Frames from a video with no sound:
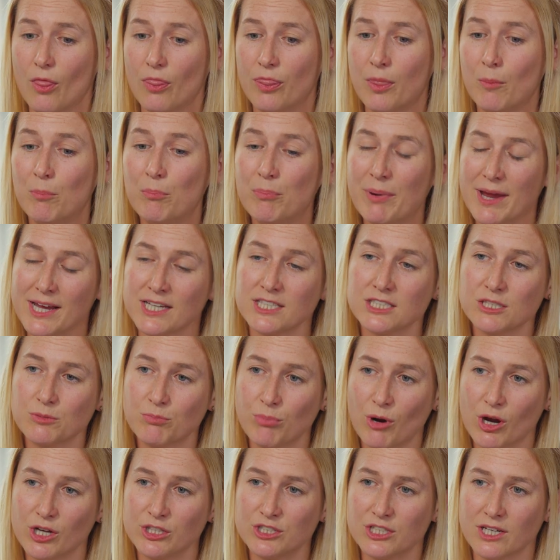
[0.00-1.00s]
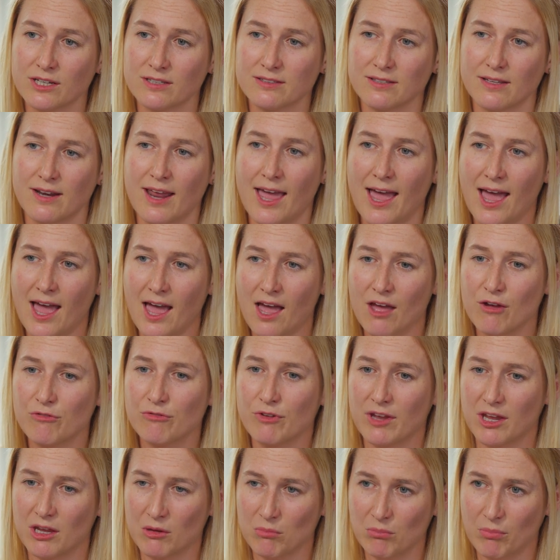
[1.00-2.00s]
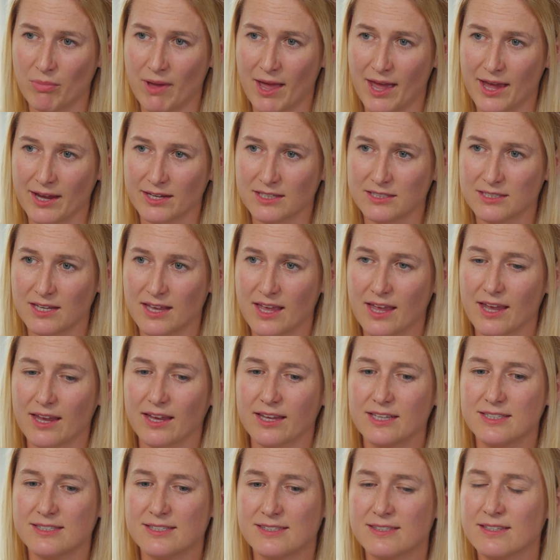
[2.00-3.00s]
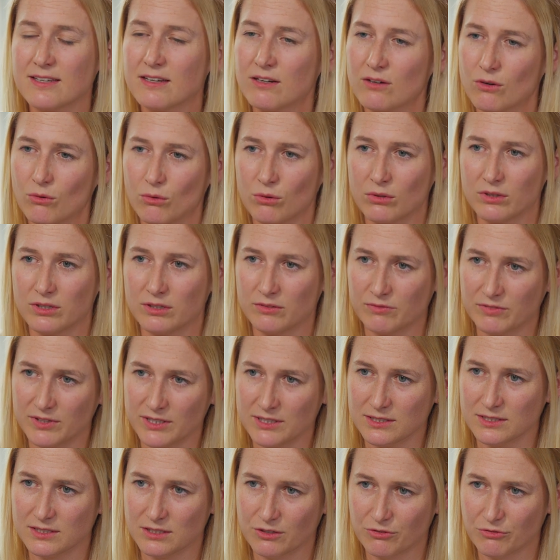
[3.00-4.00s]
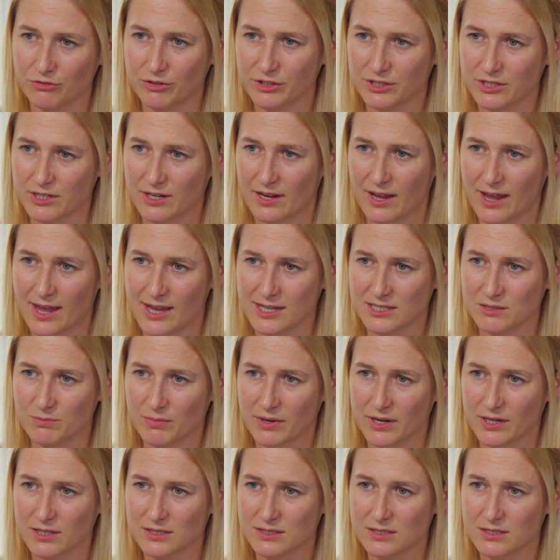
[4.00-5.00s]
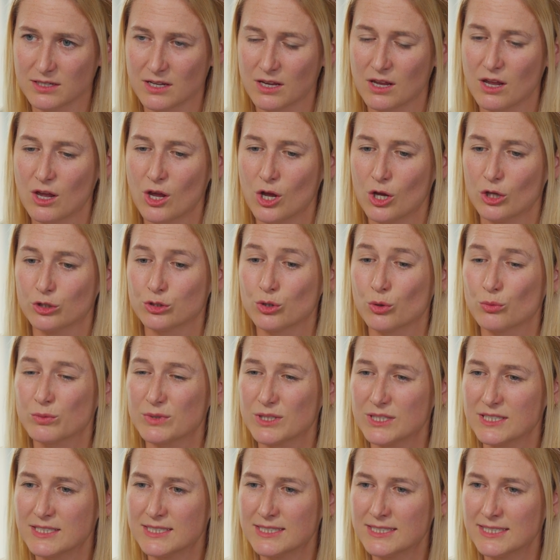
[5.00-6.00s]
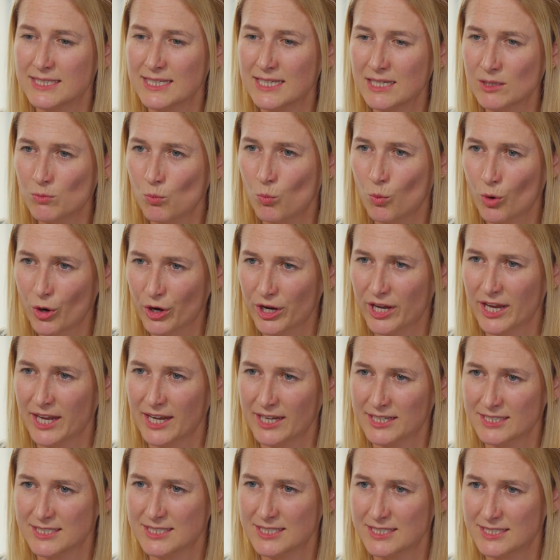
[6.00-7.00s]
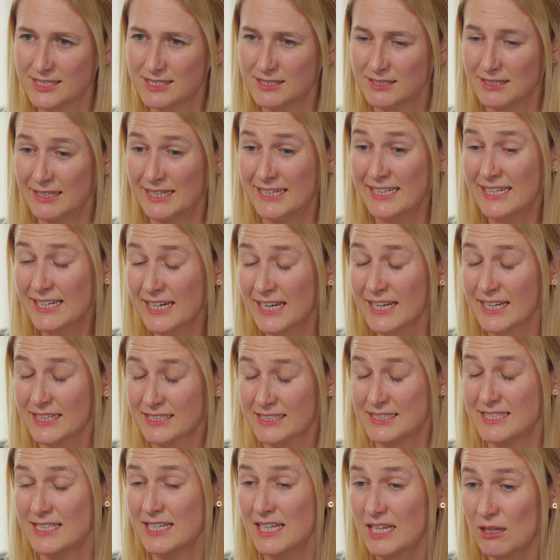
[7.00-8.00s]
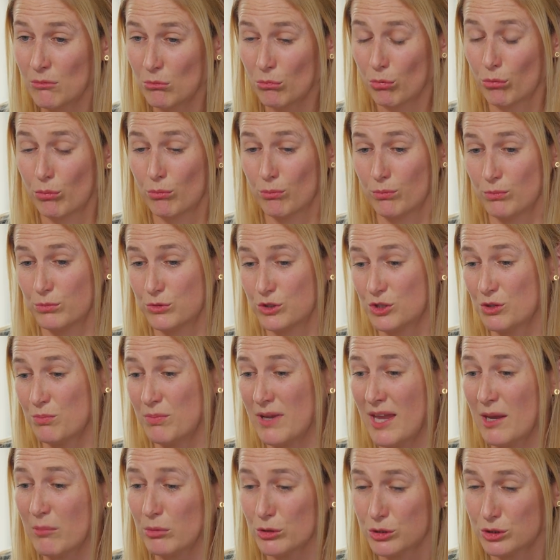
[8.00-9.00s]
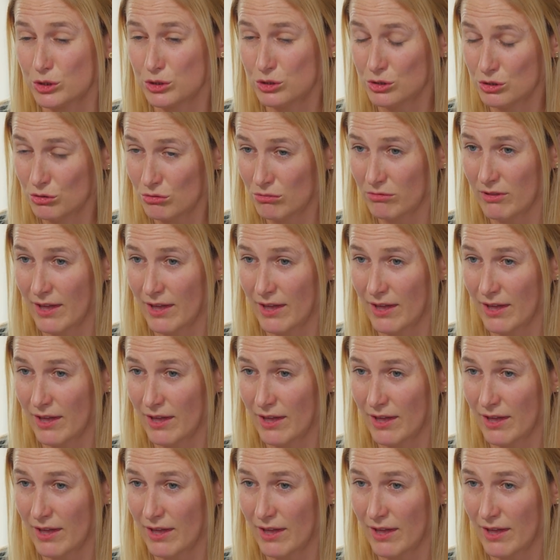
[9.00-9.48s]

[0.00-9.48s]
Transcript: The best projects that have impact consider all of these different aspects. So team working and leading a team to be able to do